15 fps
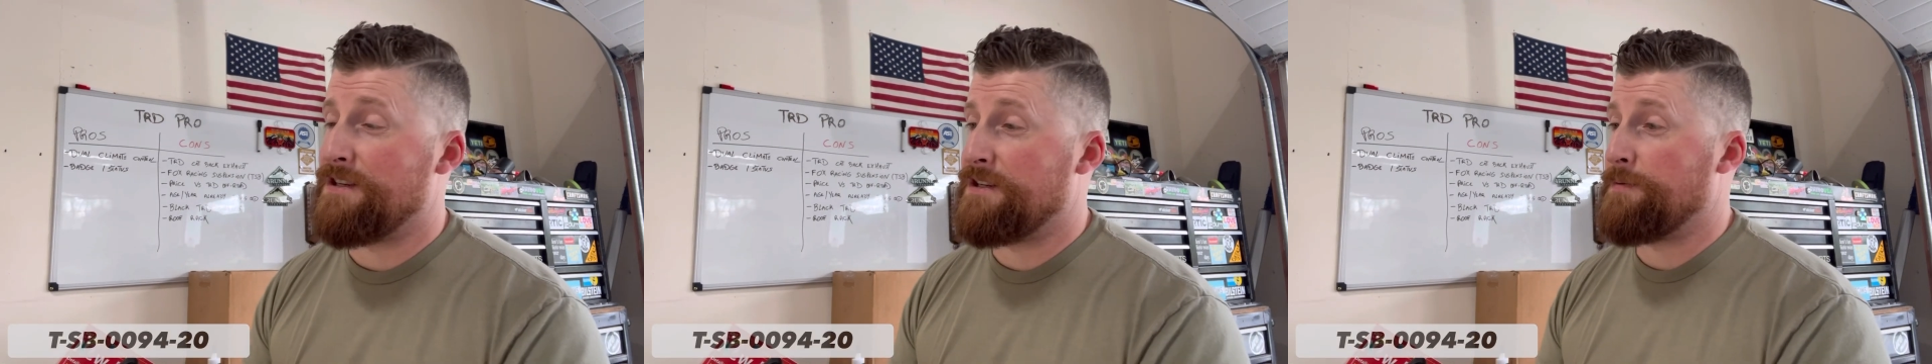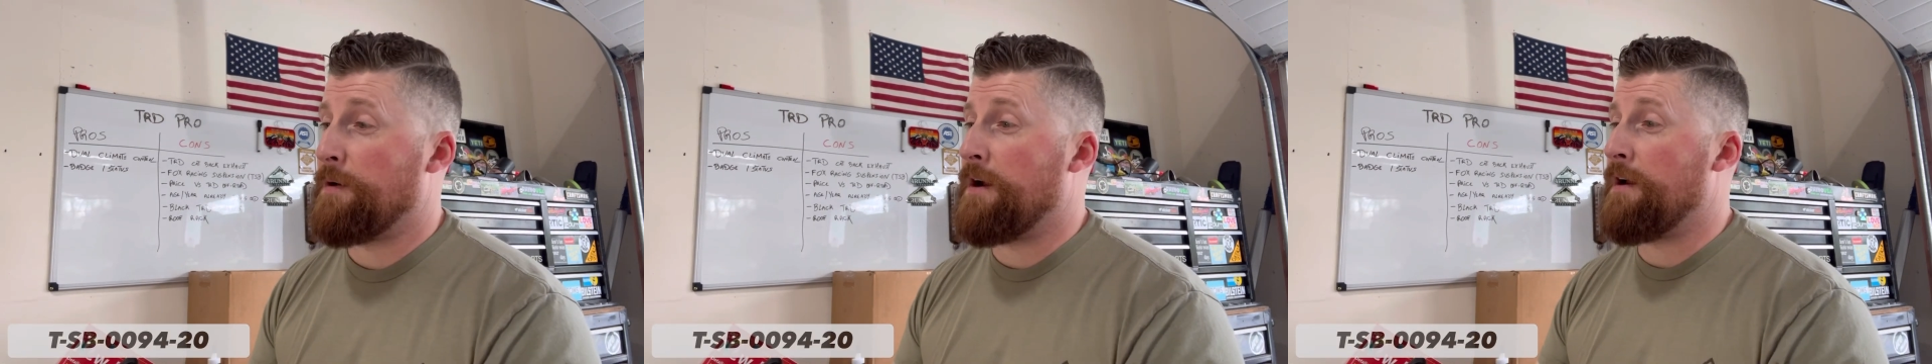
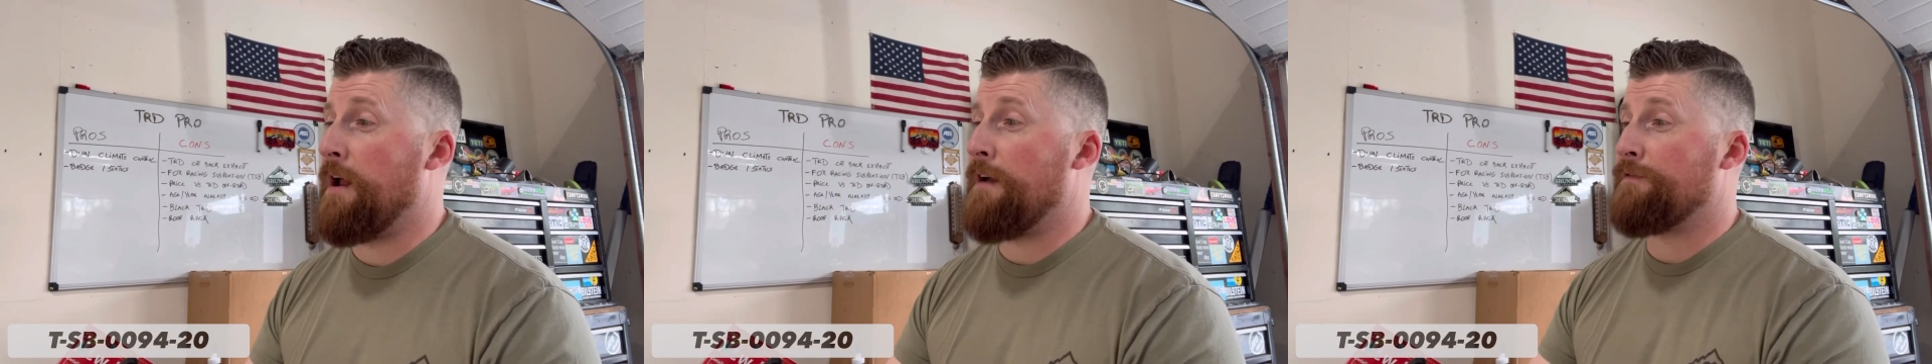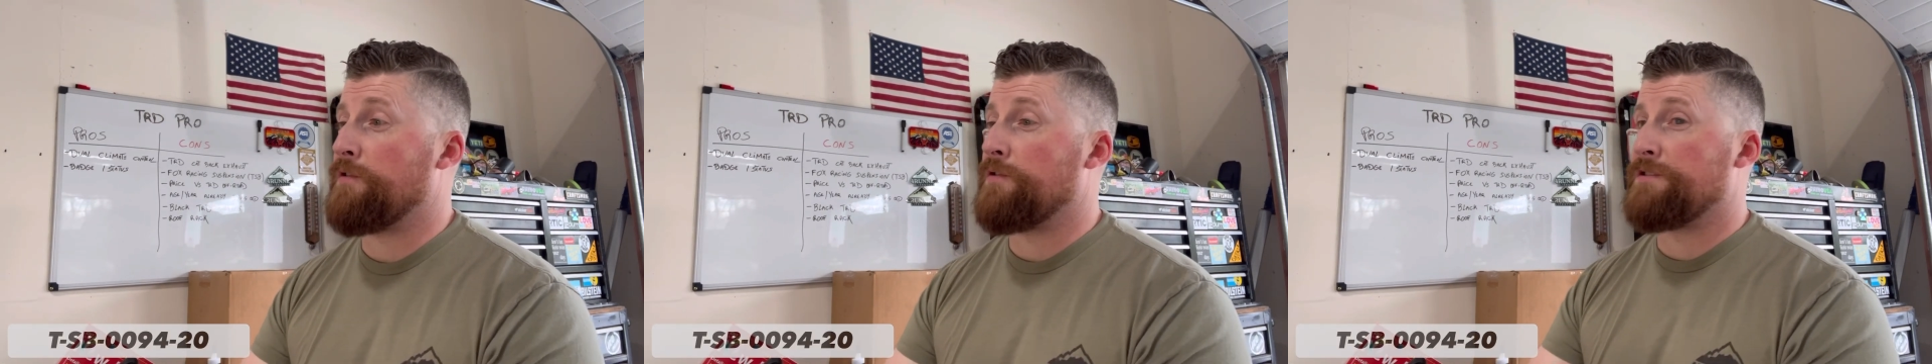expire
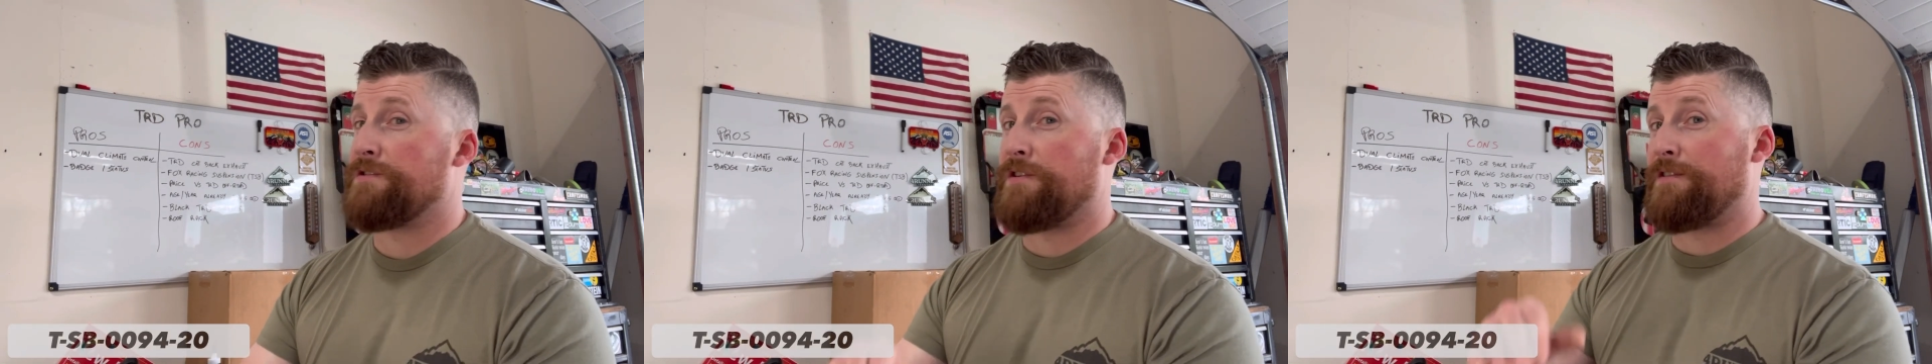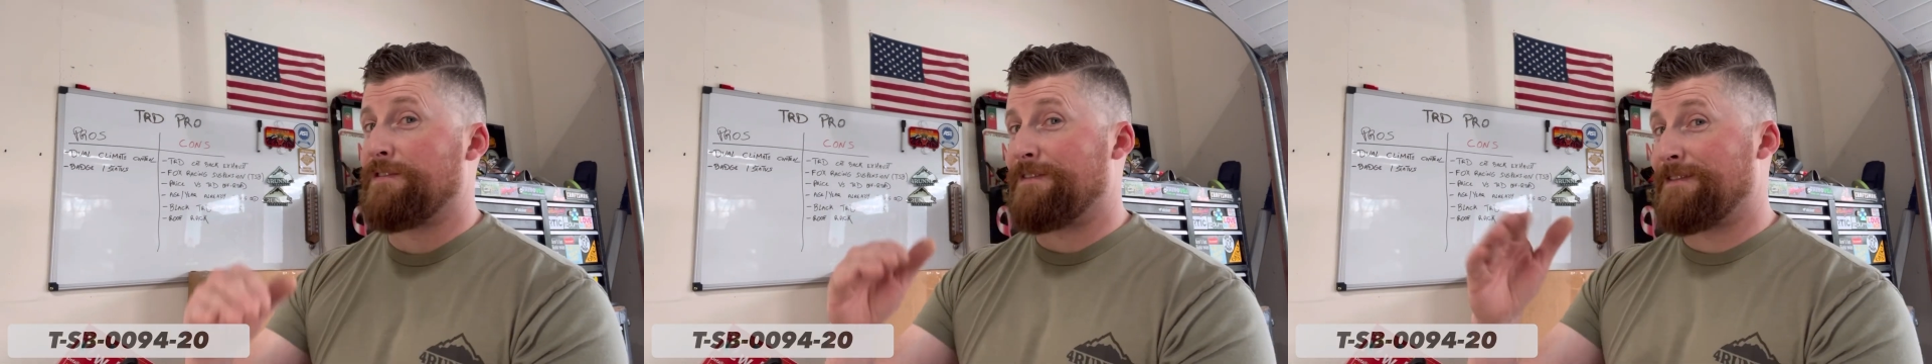after a
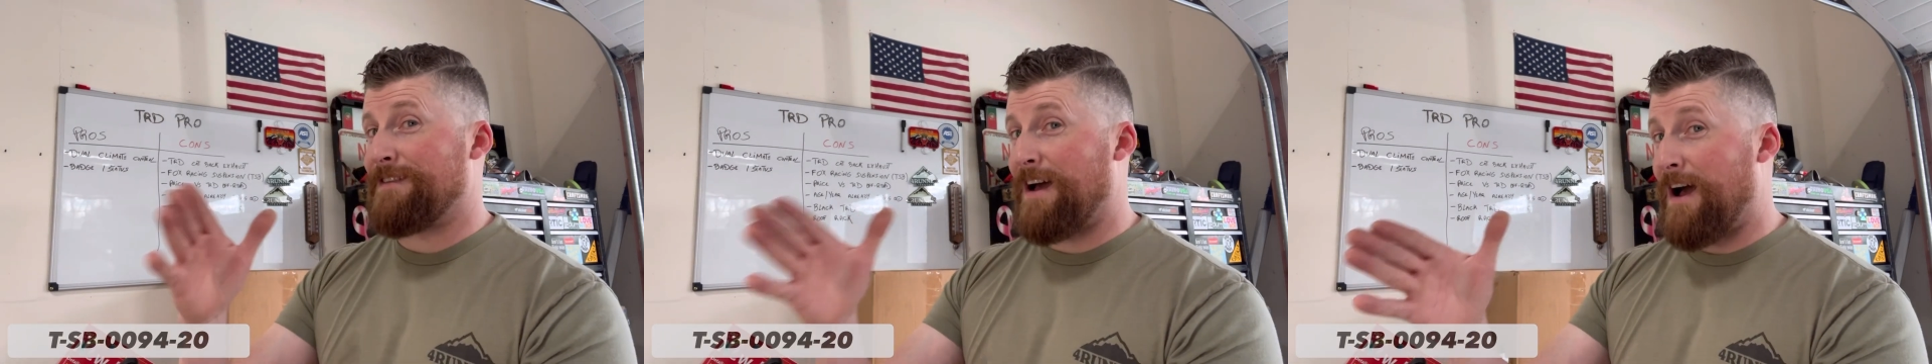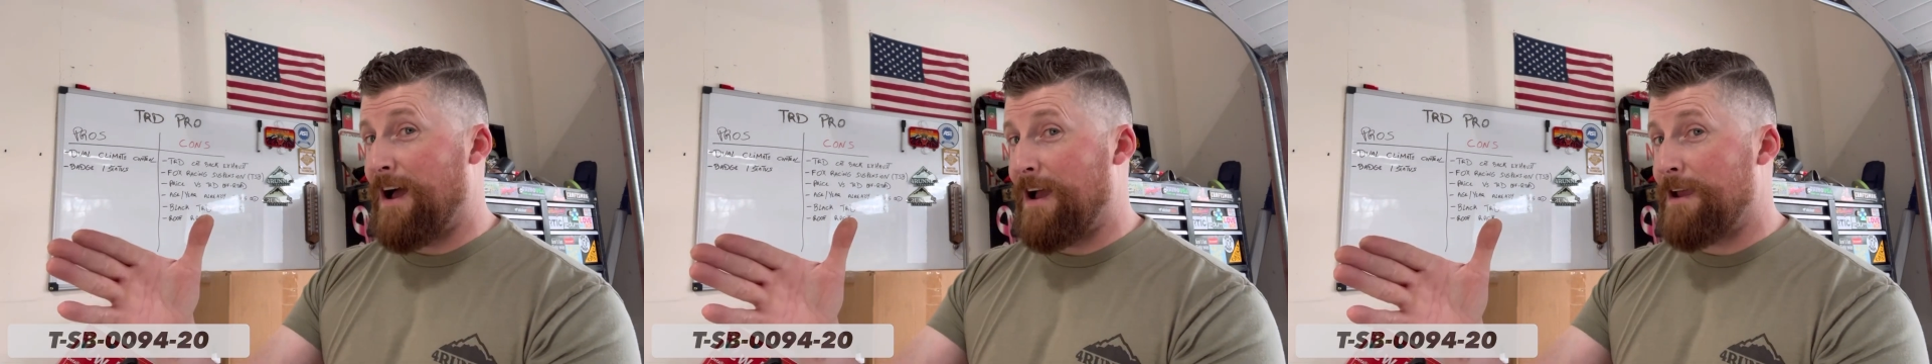certain
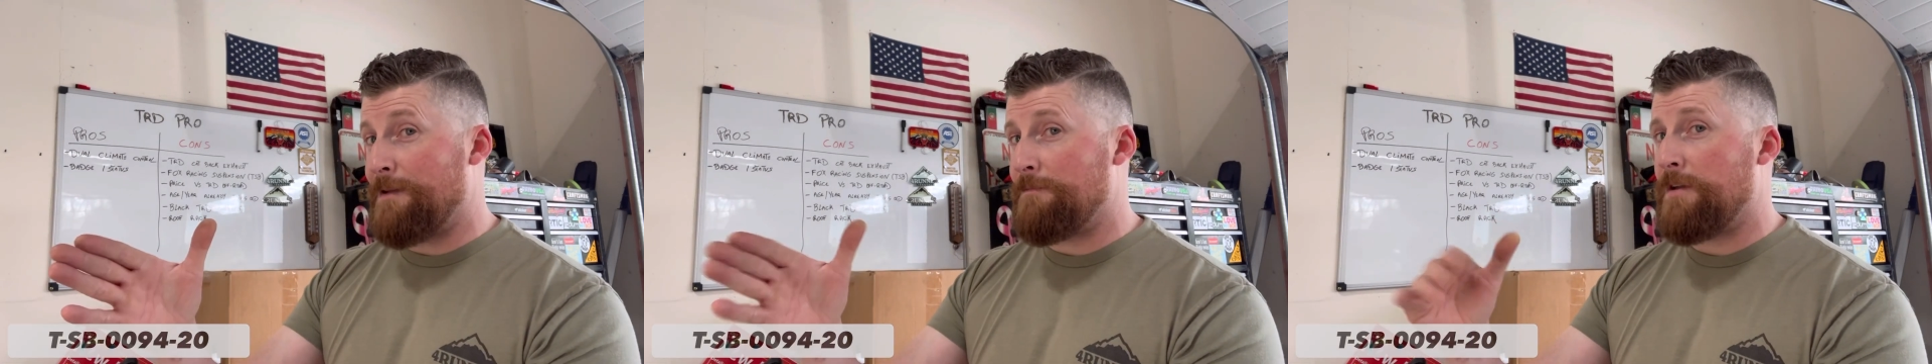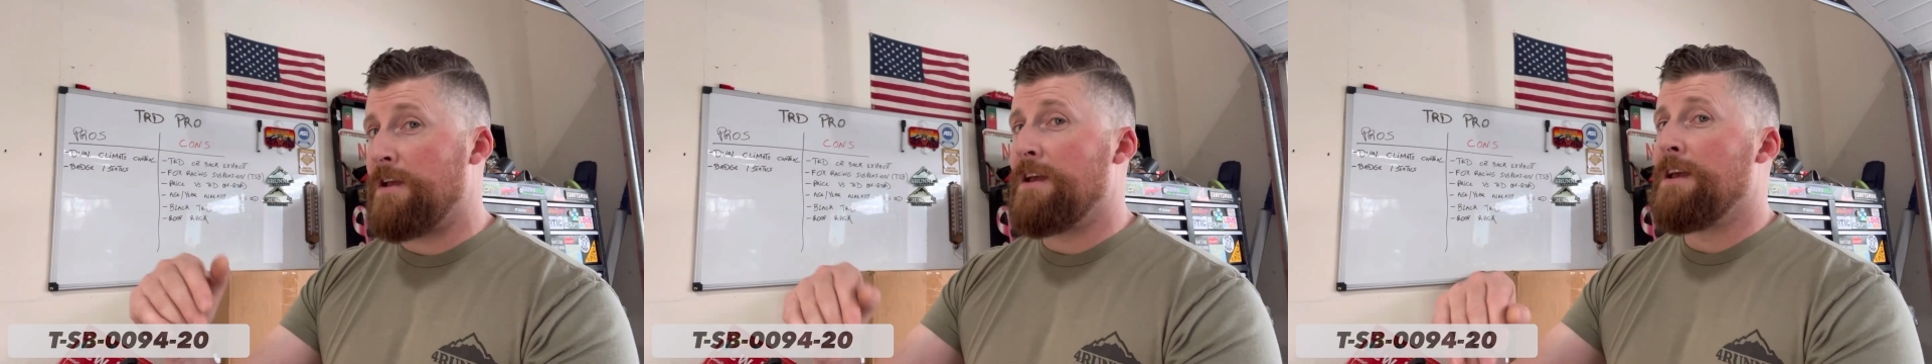
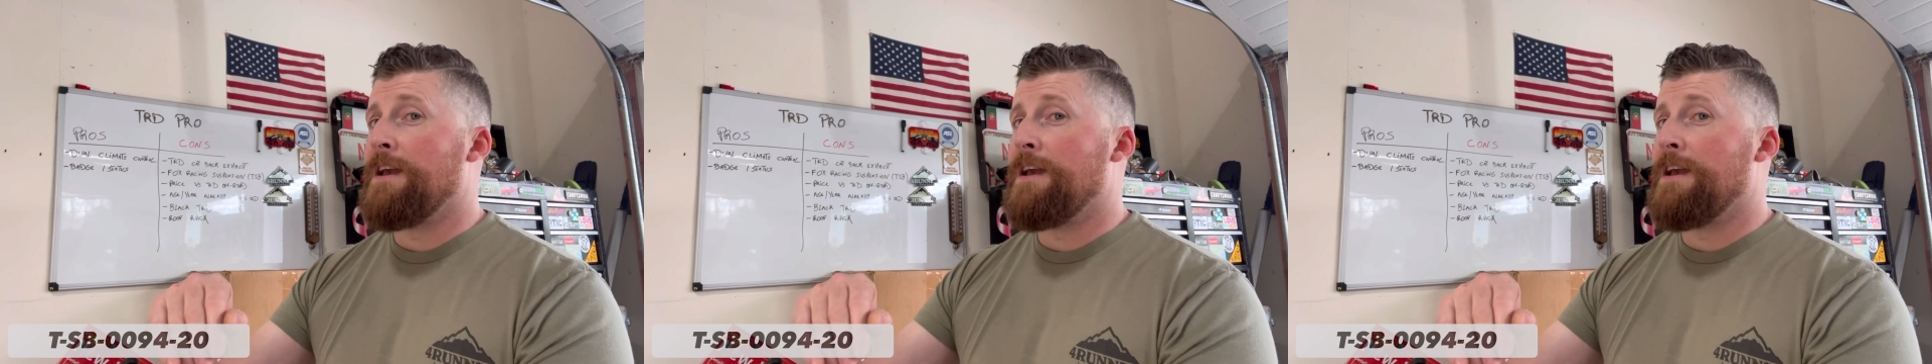time